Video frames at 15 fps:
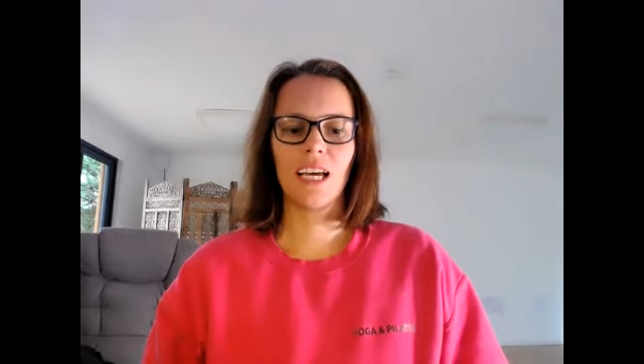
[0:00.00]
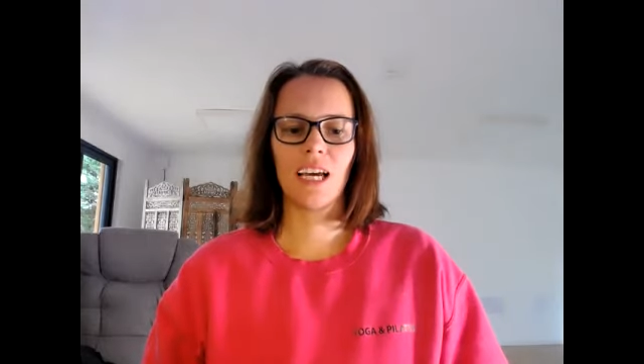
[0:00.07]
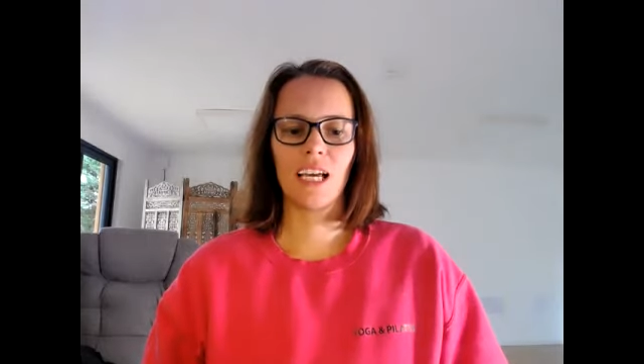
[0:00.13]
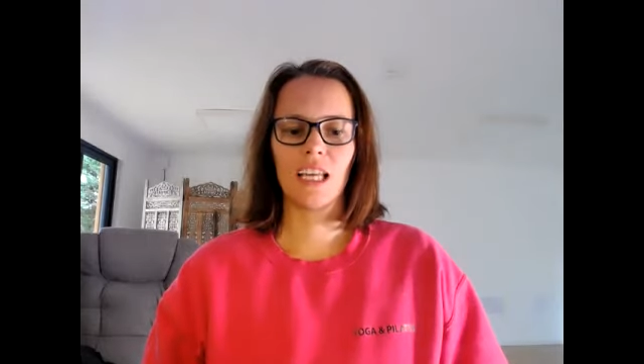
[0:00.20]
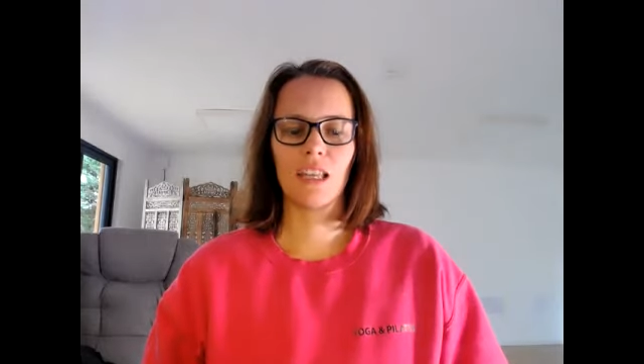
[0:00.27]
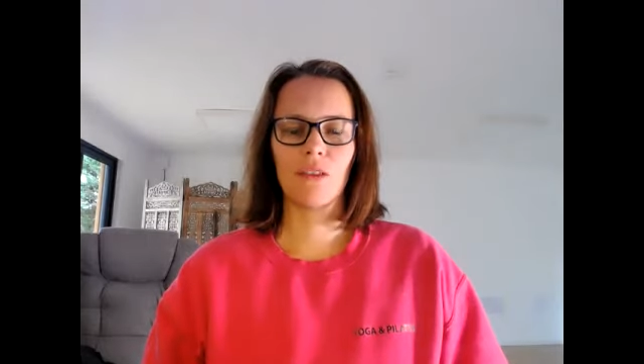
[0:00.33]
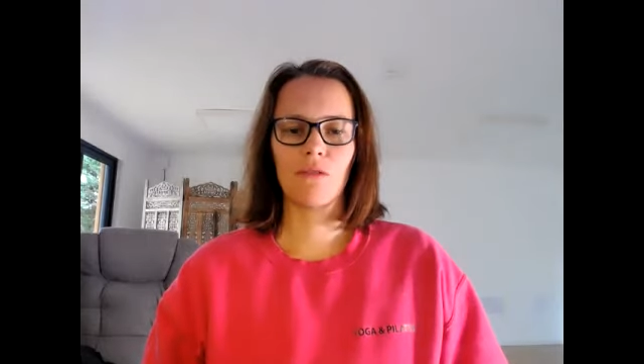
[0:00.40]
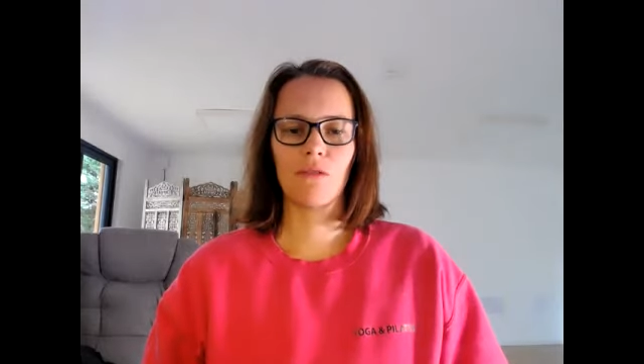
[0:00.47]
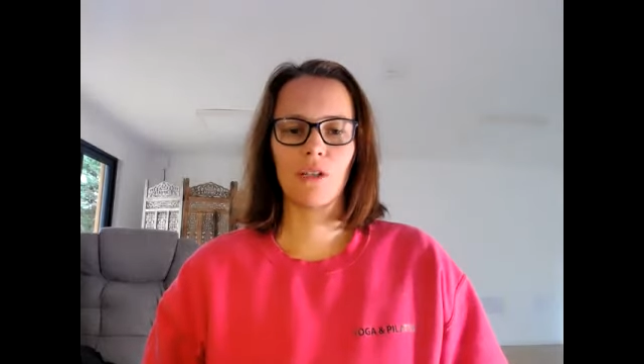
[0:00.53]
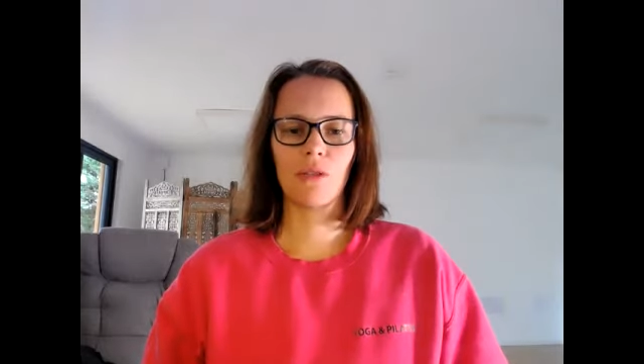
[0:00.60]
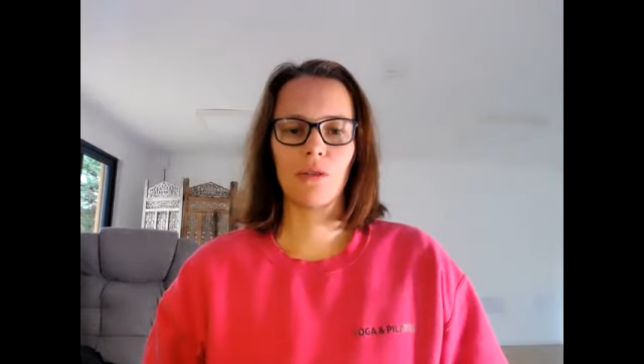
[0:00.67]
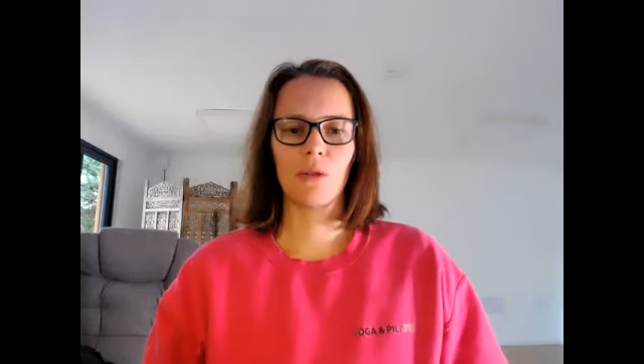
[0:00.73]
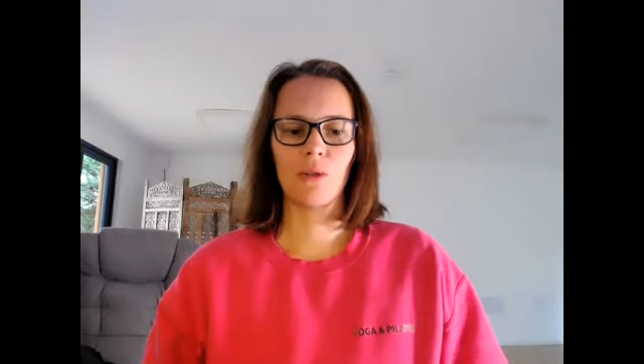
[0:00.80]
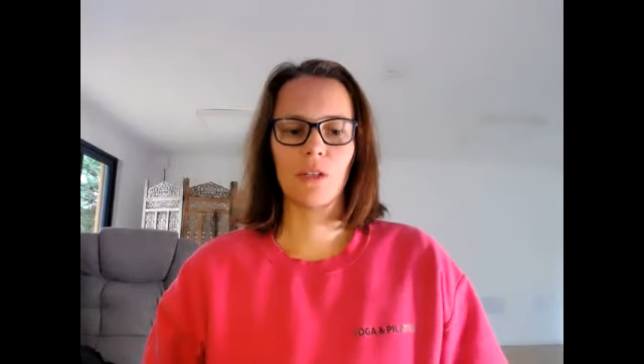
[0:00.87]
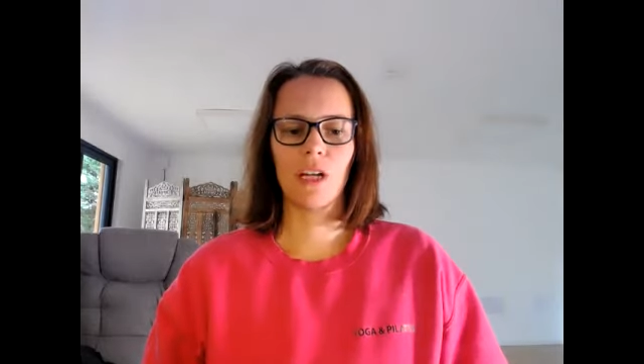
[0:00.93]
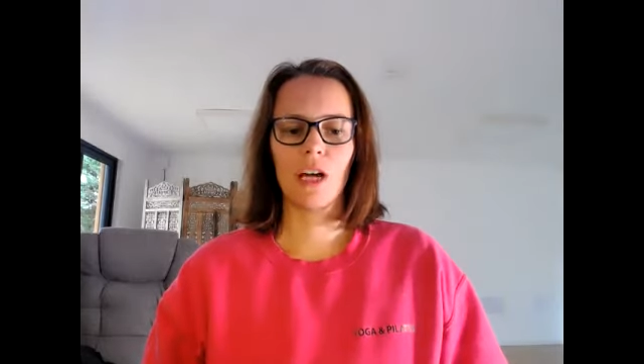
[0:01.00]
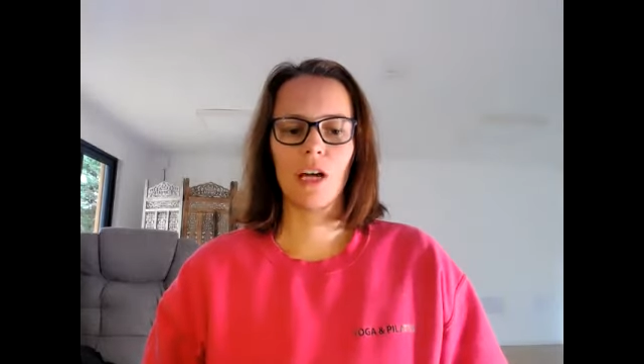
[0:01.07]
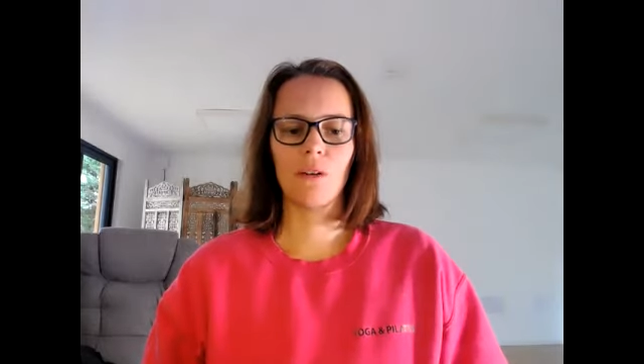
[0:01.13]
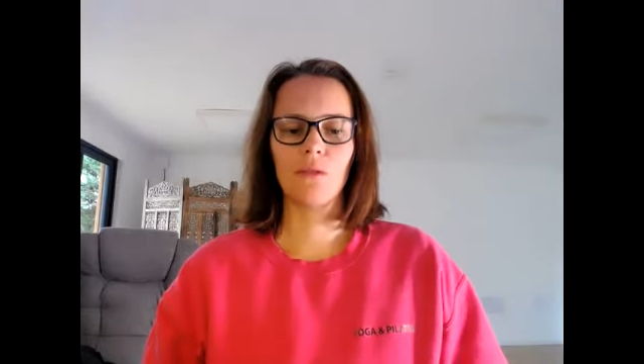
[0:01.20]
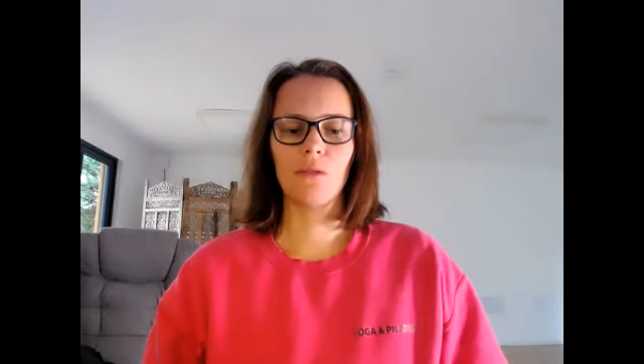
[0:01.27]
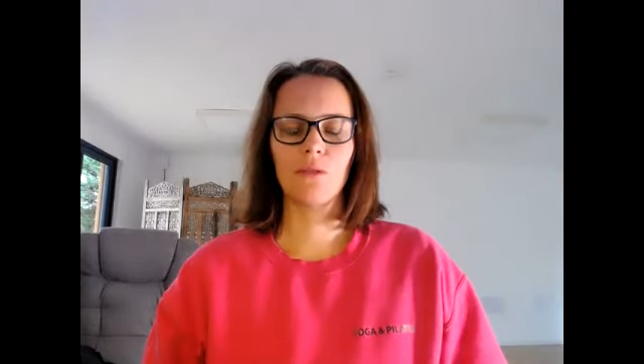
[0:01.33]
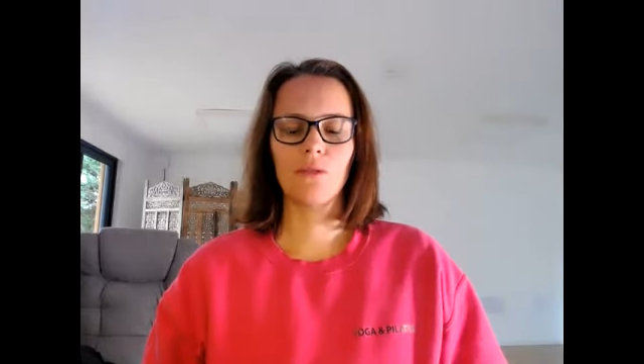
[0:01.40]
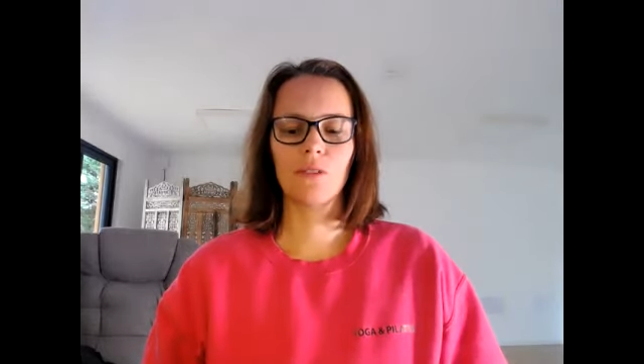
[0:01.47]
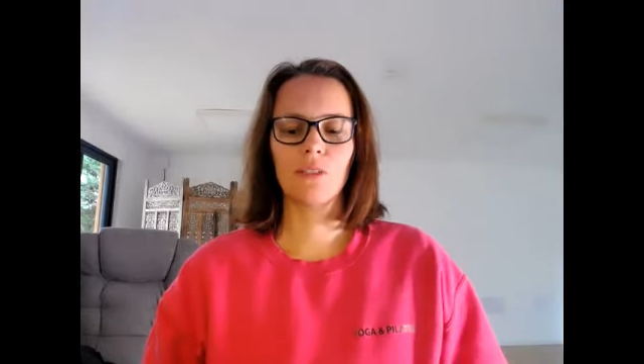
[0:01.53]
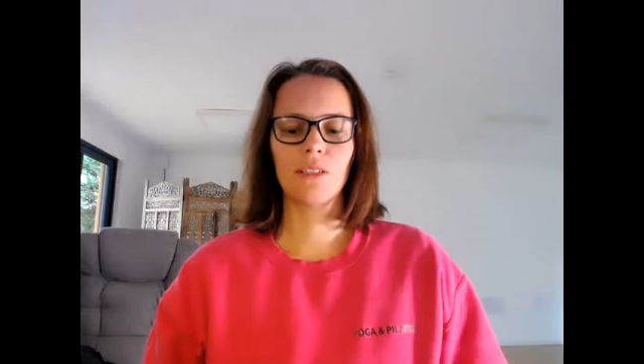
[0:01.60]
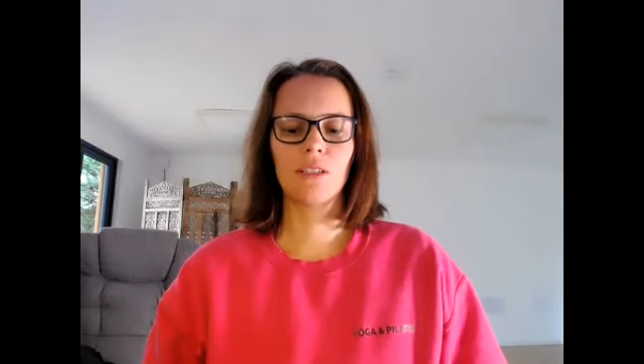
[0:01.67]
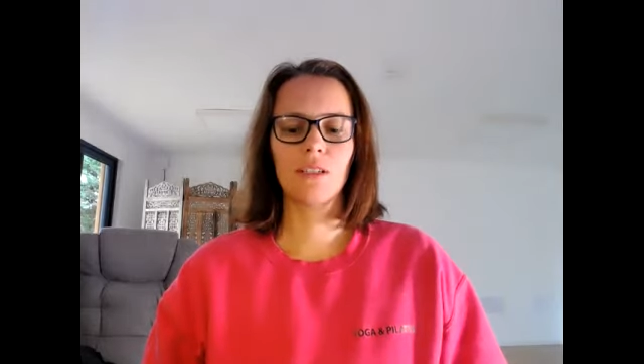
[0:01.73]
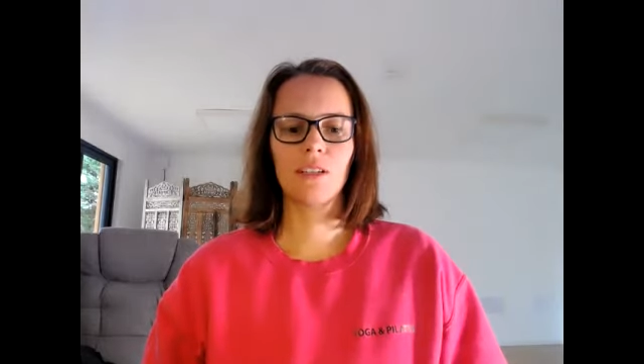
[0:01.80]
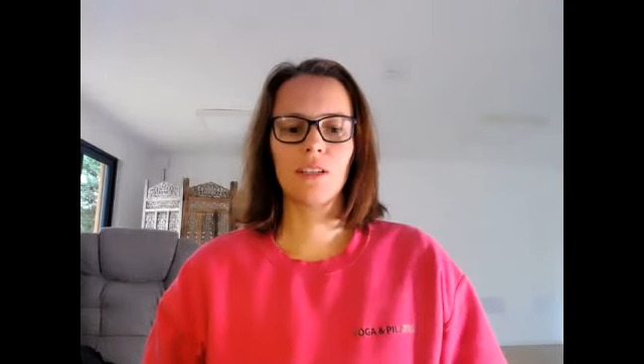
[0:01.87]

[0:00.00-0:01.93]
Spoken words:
out through your nose.